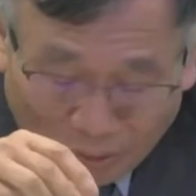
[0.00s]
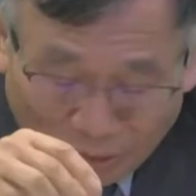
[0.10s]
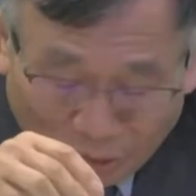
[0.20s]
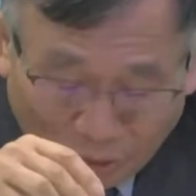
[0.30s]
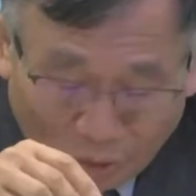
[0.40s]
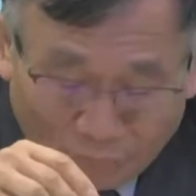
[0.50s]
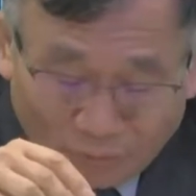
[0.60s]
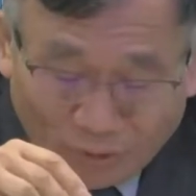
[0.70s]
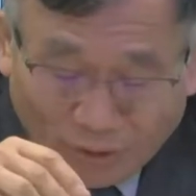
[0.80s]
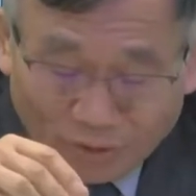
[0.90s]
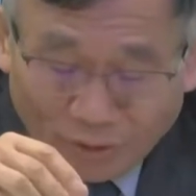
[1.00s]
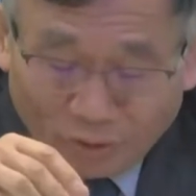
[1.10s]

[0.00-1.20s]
So I think